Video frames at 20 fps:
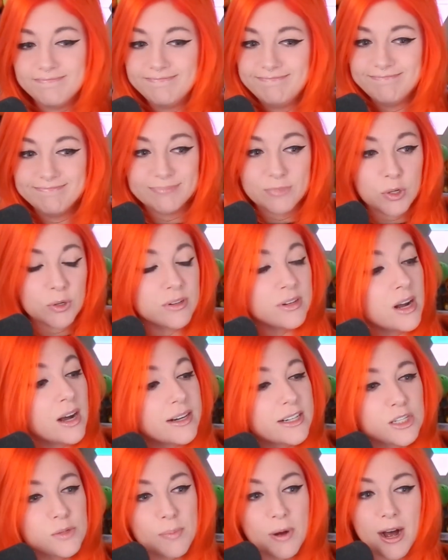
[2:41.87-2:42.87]
They're not
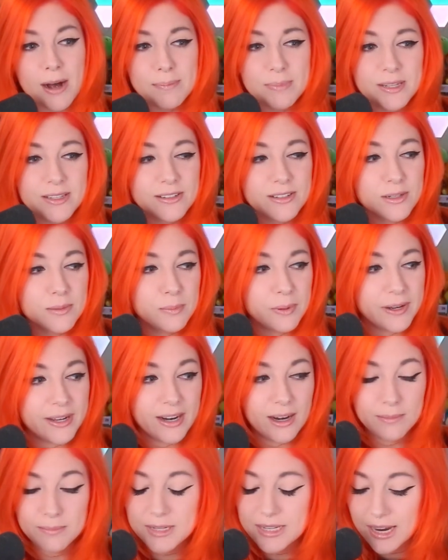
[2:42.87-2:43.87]
as popular, but
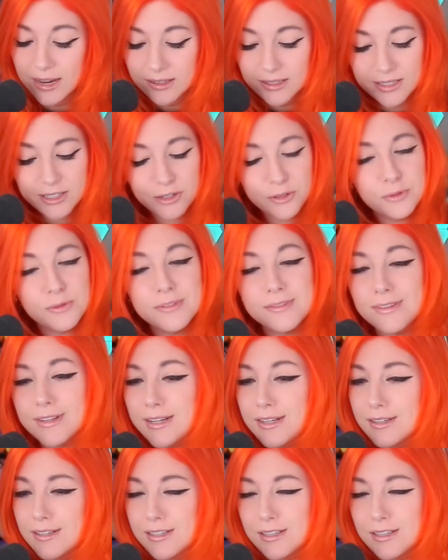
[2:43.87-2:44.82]
I'm telling you, these